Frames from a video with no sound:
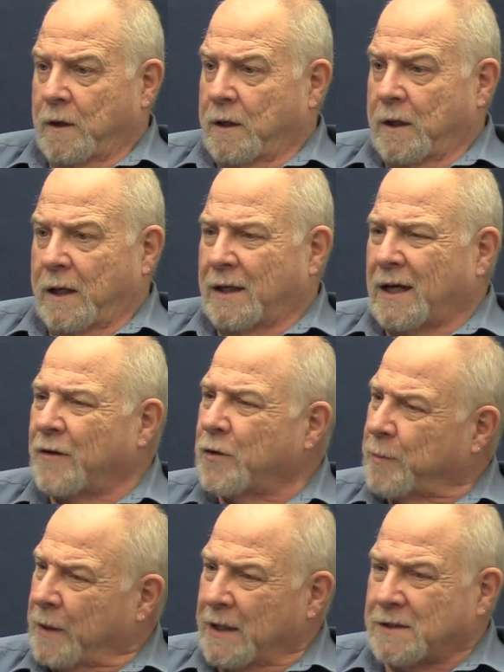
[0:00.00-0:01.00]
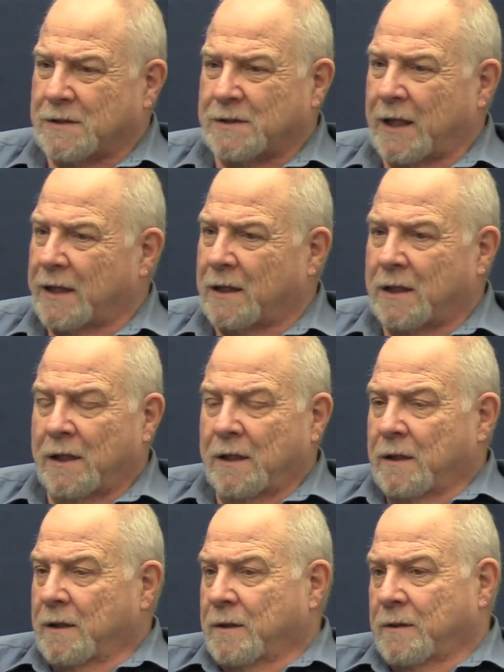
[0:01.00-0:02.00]
and other places like
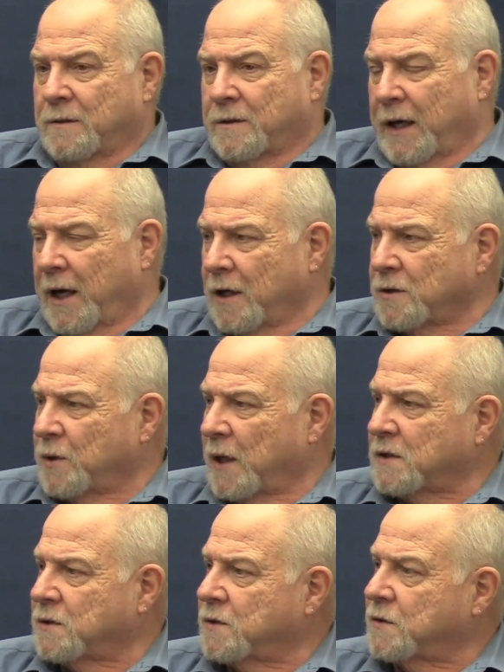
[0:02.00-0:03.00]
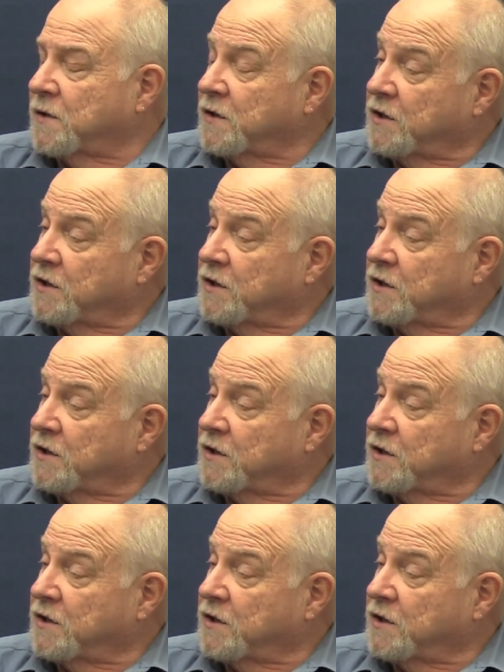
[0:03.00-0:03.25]
the hairdressers, the gym.